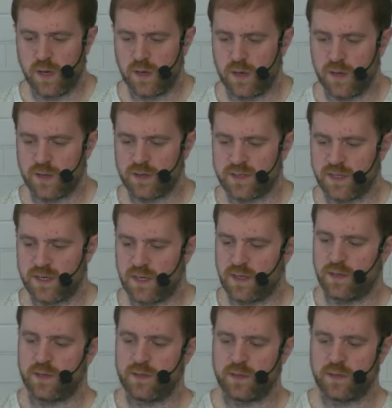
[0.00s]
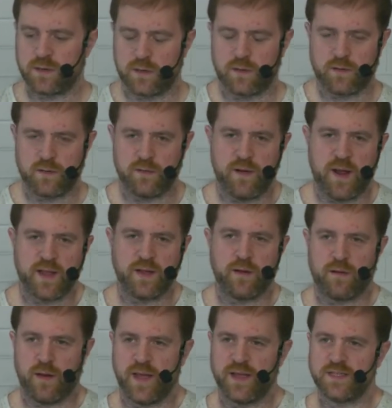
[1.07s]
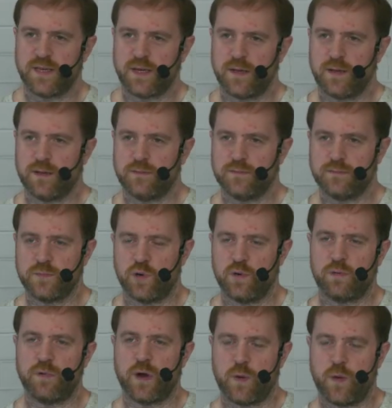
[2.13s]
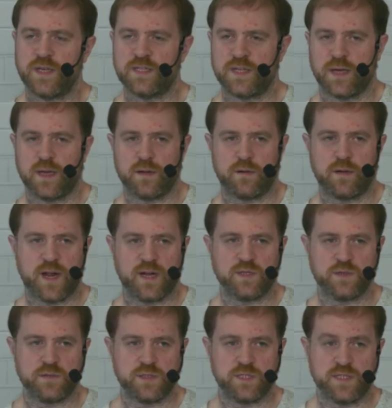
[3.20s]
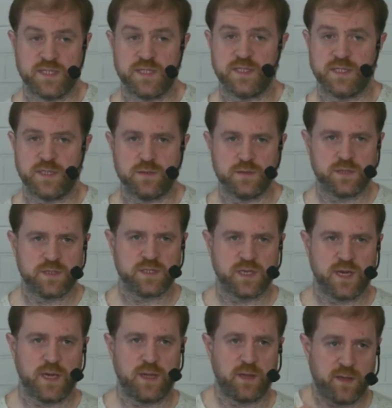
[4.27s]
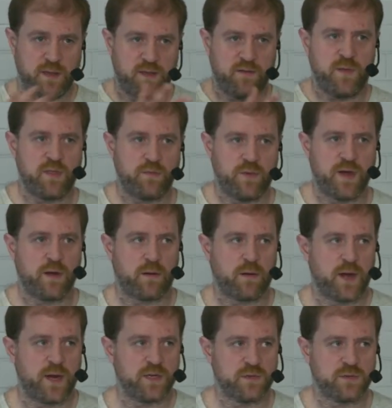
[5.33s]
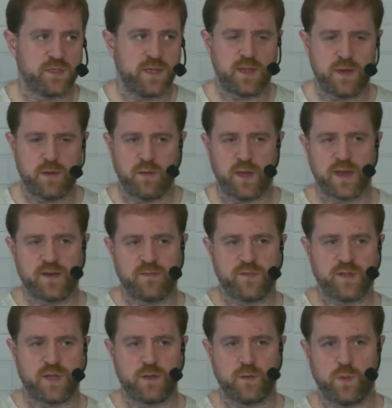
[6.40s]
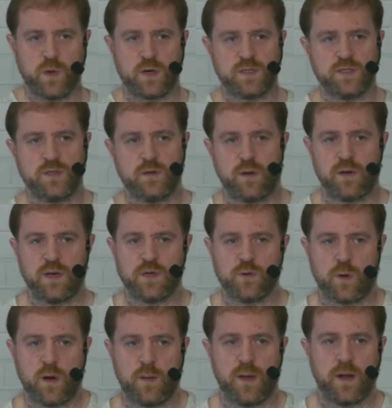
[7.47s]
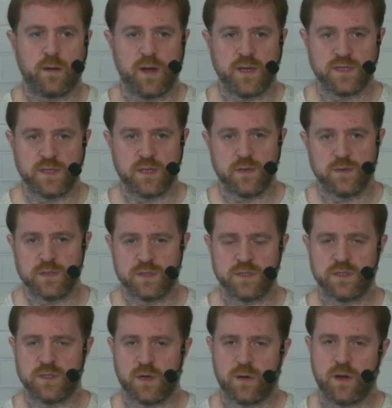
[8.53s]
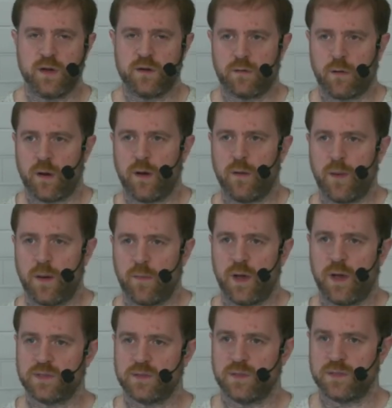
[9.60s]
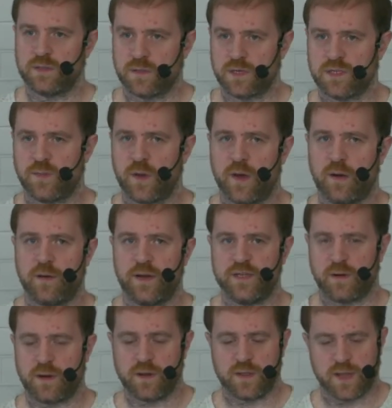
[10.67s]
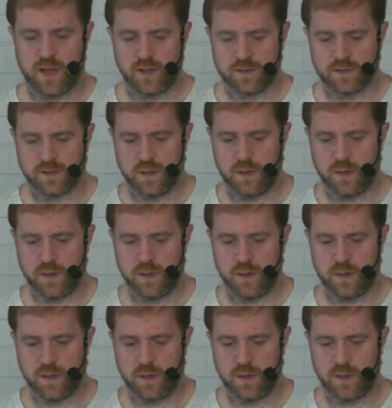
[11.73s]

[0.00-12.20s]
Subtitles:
And you can see here that creating or requesting credentials is easy. You just say, give me the reader credentials, and then you get everything that works. You don't need to worry about creating the users. You don't need to worry about passwords or expiries or anything else.